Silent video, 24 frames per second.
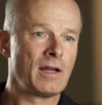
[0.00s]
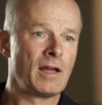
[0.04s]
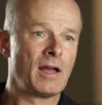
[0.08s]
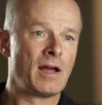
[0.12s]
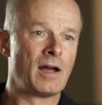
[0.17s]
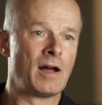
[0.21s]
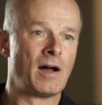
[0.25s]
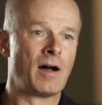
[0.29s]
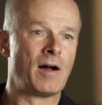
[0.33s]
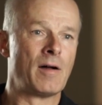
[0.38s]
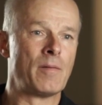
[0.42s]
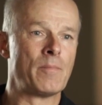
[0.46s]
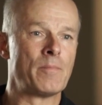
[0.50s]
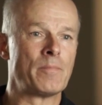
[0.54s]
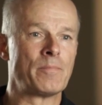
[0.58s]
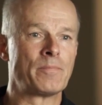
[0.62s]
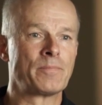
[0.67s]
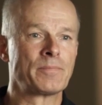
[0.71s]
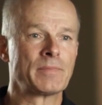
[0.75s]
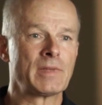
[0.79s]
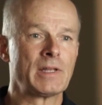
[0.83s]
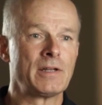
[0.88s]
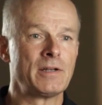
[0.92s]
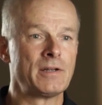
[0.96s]
um,
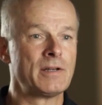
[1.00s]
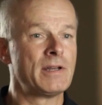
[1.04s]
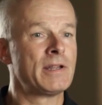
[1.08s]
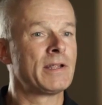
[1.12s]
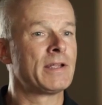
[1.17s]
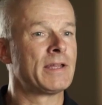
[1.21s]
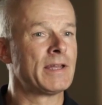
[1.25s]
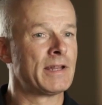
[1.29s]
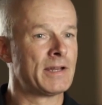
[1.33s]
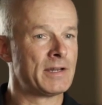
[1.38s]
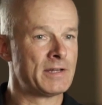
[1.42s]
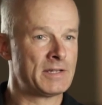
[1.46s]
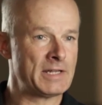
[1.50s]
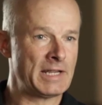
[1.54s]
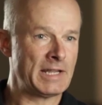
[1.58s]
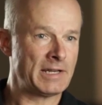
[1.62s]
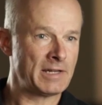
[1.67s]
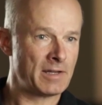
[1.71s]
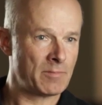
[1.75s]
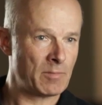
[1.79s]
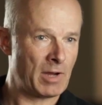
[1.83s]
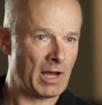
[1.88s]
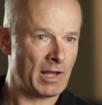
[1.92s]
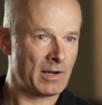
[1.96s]
again,
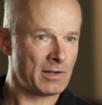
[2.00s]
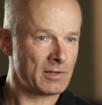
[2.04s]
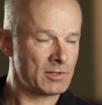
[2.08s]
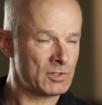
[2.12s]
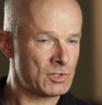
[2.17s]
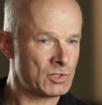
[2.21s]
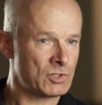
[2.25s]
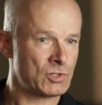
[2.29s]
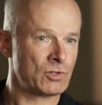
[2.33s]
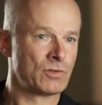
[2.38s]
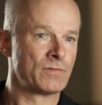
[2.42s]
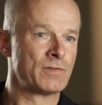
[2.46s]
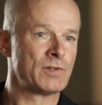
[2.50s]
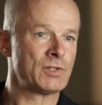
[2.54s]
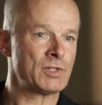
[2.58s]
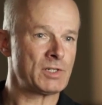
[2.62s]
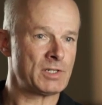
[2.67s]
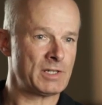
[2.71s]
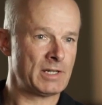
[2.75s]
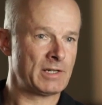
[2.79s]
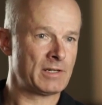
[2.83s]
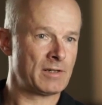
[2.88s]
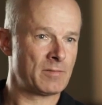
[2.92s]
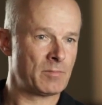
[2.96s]
data models, service
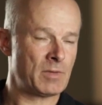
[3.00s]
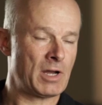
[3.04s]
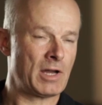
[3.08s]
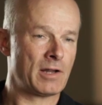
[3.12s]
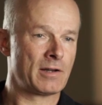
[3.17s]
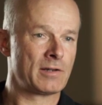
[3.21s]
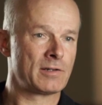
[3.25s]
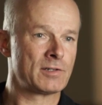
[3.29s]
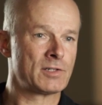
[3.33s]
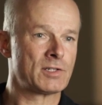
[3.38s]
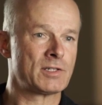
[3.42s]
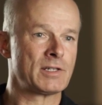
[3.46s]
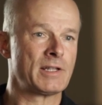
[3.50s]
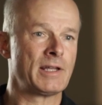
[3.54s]
data models,